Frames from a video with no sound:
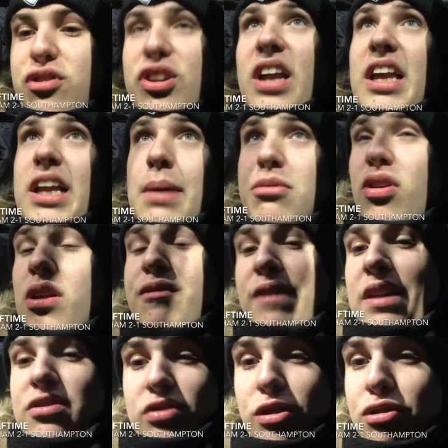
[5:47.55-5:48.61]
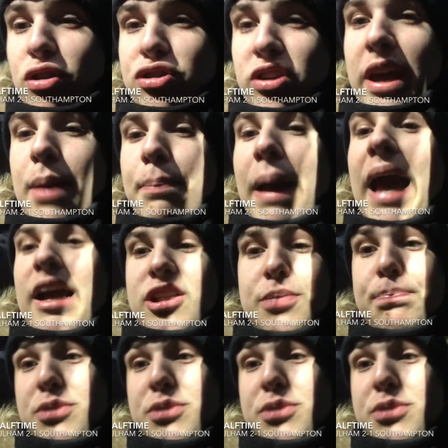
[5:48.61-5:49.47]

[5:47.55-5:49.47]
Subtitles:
skinning them two defenders and crossing it back